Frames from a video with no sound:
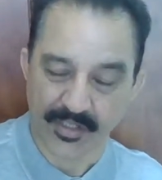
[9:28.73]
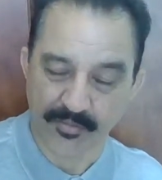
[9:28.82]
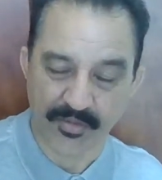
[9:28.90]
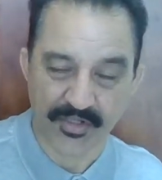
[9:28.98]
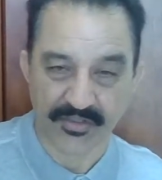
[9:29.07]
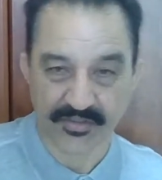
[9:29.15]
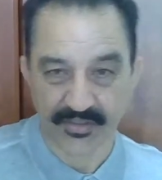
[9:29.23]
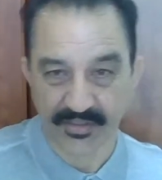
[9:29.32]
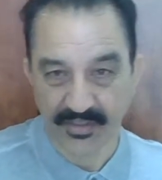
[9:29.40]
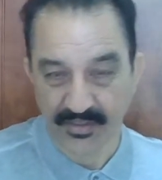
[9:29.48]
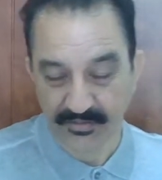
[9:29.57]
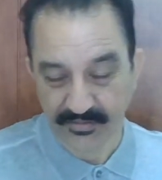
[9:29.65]

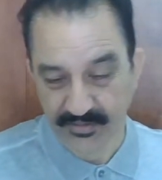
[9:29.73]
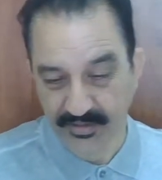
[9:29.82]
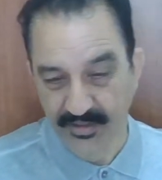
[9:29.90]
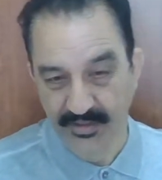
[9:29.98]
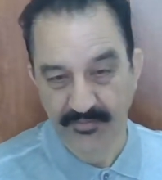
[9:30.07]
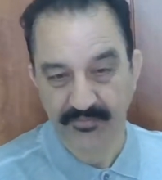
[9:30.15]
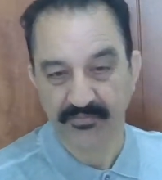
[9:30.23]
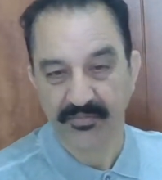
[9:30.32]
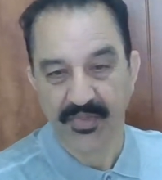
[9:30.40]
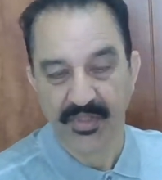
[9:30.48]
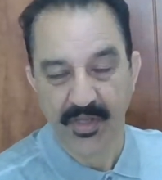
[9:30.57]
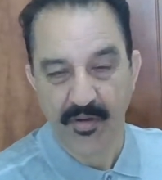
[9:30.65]
recommendation of the
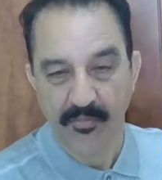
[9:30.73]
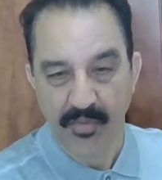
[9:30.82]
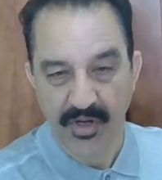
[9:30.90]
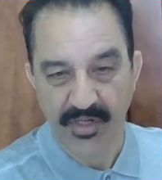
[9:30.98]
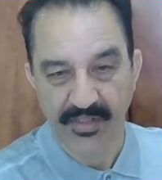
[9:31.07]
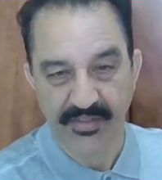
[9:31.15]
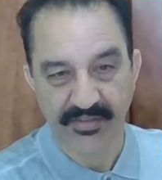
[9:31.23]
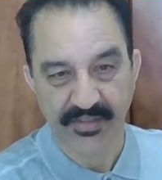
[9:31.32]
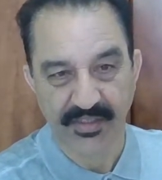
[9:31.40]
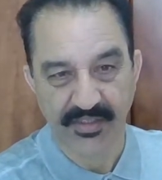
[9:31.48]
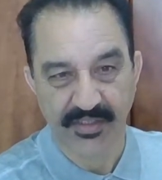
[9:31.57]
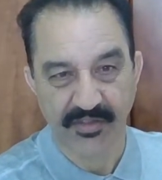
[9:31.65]
piles
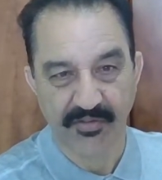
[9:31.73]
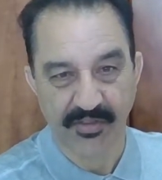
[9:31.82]
and